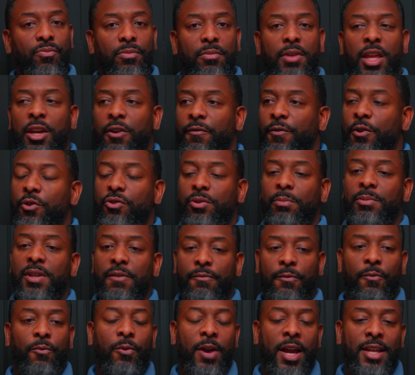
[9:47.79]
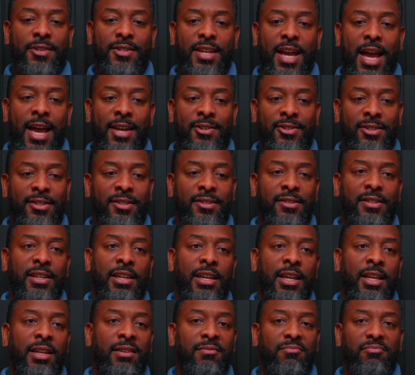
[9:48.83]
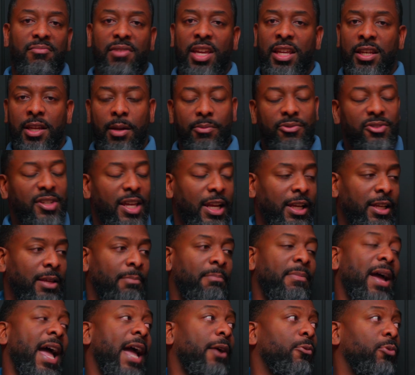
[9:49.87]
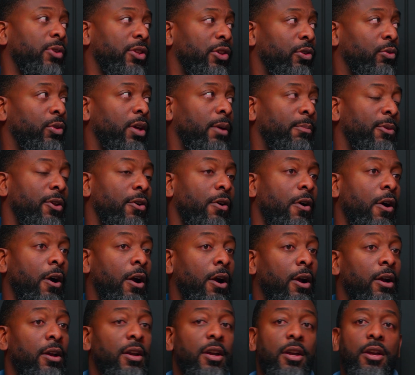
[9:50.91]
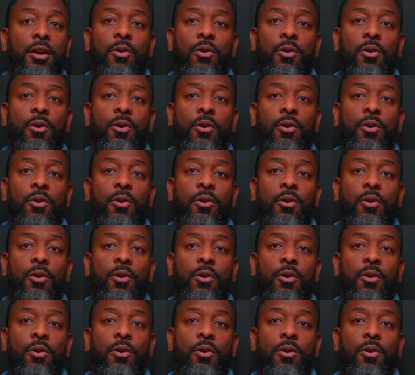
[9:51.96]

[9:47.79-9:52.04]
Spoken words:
interviewed some different franchises and end up settling back with UWR,